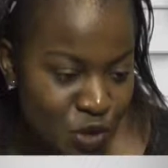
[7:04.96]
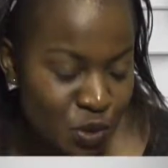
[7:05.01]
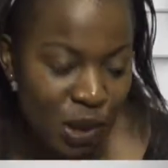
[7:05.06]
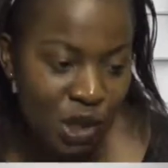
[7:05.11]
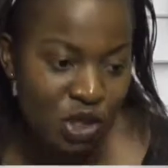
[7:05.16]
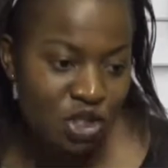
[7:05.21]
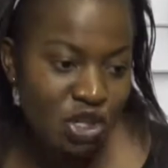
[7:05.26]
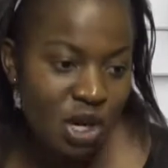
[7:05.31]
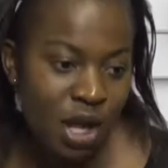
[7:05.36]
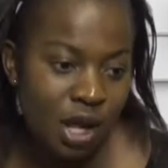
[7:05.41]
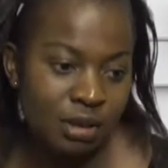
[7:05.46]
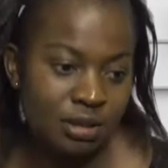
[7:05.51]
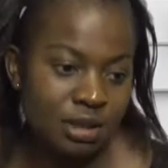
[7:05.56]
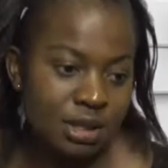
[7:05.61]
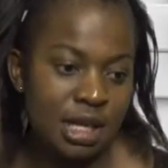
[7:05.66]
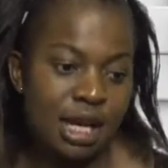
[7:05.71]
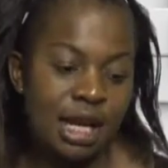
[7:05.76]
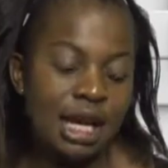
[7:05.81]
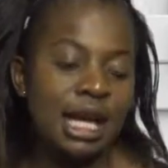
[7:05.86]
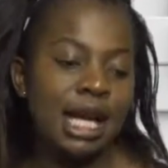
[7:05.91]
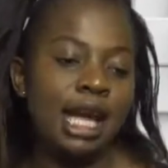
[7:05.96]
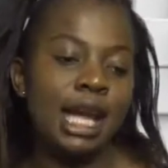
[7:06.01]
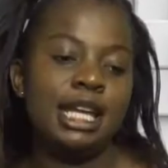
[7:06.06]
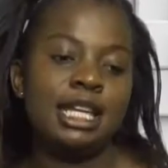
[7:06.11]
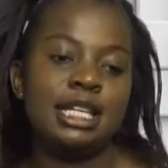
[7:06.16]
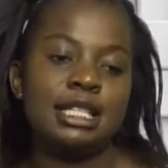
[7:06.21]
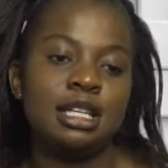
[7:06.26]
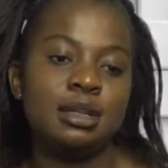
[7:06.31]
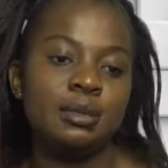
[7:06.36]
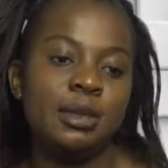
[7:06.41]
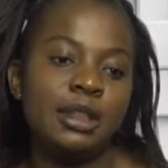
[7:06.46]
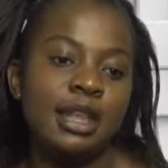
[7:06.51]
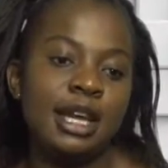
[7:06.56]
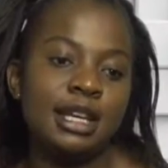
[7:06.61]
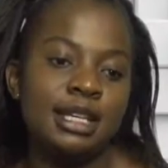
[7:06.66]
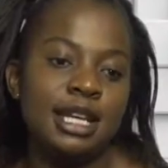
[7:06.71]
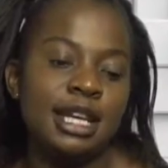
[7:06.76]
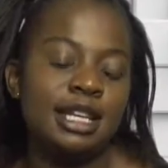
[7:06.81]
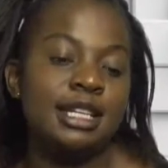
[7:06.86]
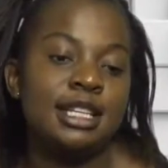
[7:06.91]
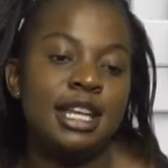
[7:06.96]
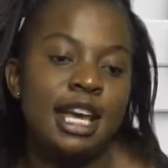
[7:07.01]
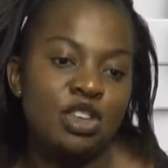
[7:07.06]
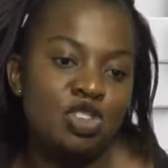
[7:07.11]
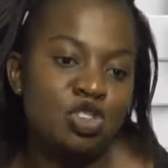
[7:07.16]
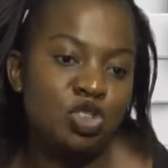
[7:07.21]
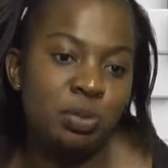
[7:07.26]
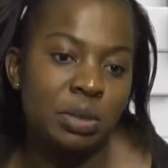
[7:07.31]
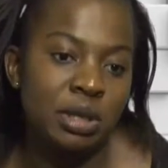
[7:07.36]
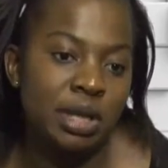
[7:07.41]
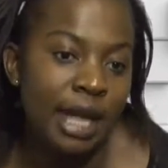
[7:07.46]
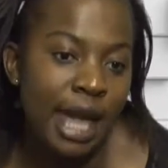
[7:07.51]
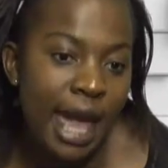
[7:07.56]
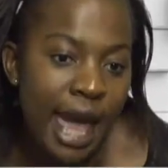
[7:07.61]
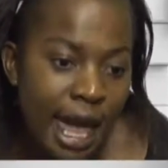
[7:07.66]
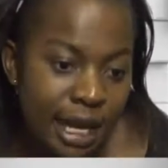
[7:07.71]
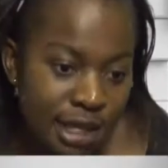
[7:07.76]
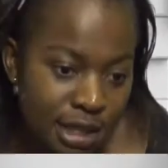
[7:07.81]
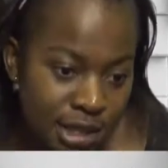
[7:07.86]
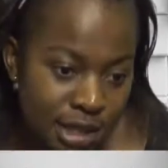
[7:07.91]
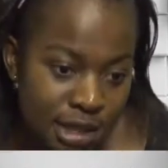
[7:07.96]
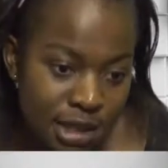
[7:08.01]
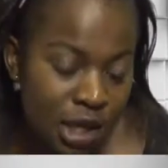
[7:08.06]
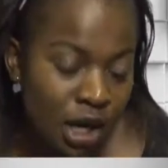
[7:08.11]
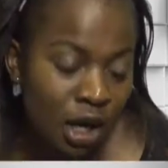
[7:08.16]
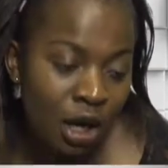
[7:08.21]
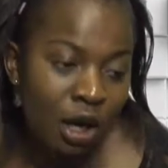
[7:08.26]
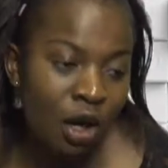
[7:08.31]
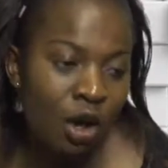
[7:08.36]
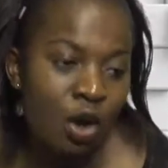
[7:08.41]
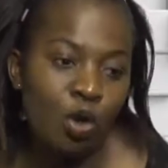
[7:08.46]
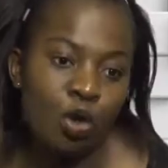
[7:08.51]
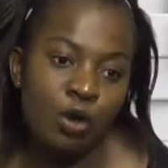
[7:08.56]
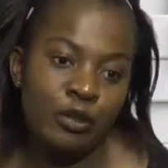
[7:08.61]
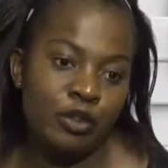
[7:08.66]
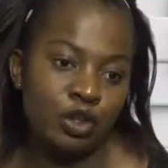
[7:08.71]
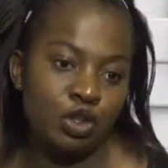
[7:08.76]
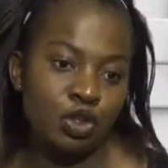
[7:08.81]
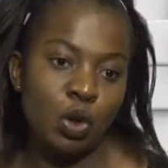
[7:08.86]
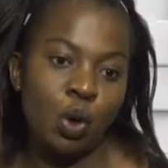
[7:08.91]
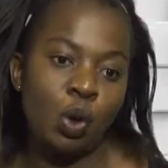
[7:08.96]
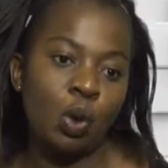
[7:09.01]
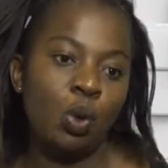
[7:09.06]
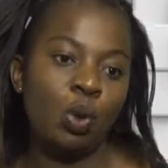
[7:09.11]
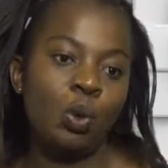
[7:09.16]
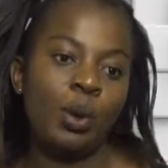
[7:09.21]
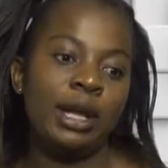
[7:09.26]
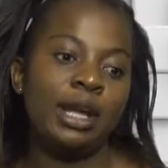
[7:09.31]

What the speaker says: to a child, it doesn't mean that it has to be the end of it all.